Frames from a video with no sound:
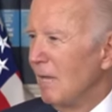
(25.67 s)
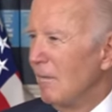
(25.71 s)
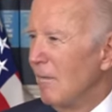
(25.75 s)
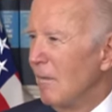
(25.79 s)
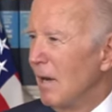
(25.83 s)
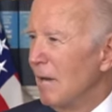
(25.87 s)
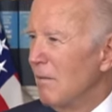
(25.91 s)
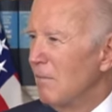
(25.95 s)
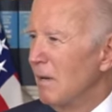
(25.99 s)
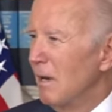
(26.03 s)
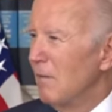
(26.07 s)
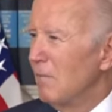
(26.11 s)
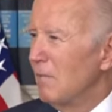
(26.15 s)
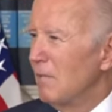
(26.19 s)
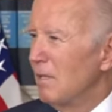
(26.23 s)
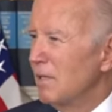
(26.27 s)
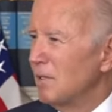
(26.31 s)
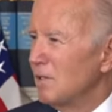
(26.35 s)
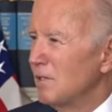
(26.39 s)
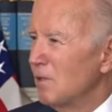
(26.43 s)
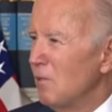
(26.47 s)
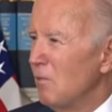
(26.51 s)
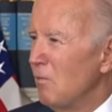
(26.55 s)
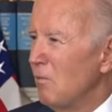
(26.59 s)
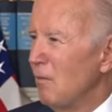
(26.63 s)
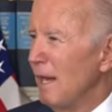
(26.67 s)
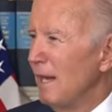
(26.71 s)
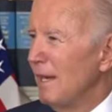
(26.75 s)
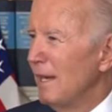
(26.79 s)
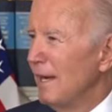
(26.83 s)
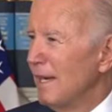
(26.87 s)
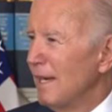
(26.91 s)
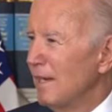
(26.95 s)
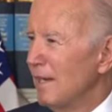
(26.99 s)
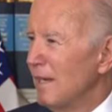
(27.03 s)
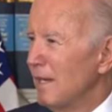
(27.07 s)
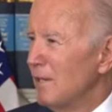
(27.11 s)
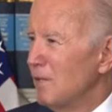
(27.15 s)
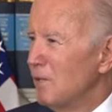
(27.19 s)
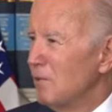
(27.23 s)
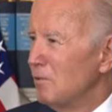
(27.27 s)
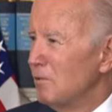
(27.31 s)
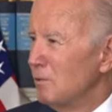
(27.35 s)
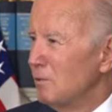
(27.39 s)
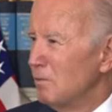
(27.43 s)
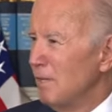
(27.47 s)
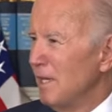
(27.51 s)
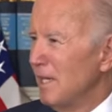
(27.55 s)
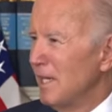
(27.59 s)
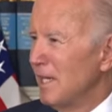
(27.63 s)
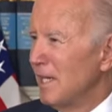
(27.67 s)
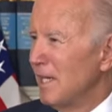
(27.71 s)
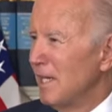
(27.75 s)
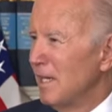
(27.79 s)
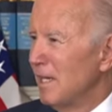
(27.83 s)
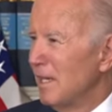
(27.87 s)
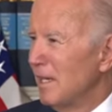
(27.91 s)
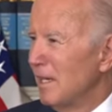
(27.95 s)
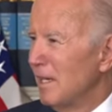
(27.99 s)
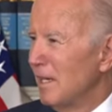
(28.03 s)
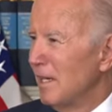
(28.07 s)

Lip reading: My memory is so bad, I let you speak.